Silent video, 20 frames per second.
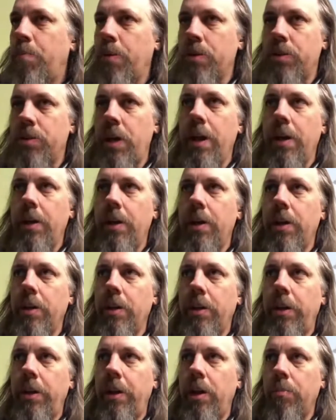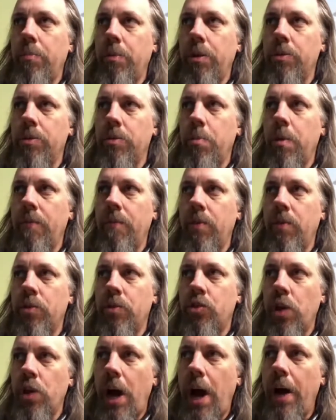partaken in the cannibalism of a
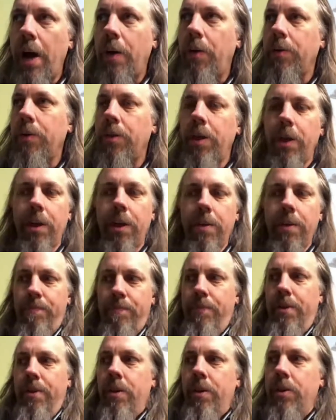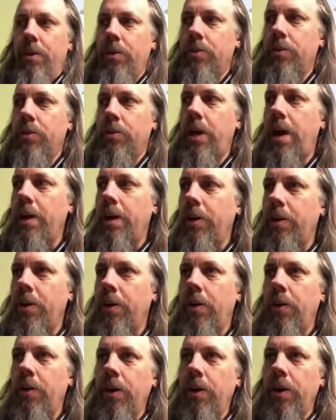child, then there's not, you
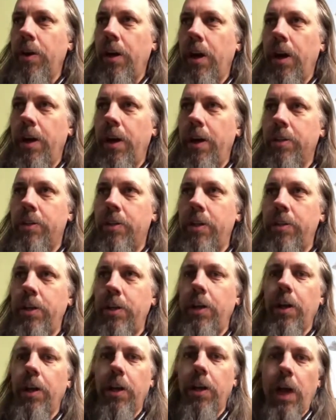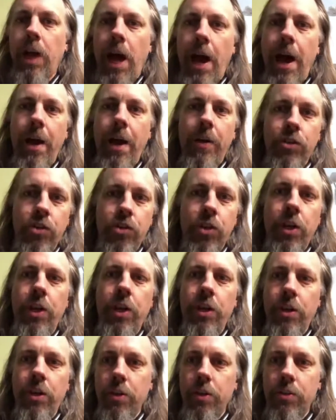know, uh, it's easy to lie or
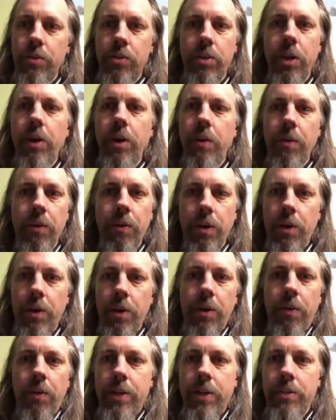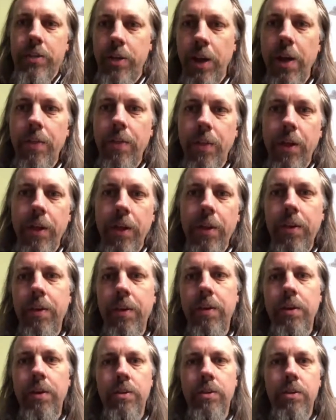cheat or steal. You know, that's nothing.
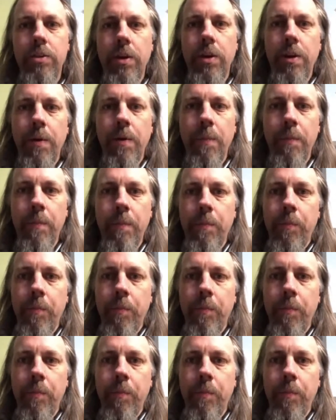So.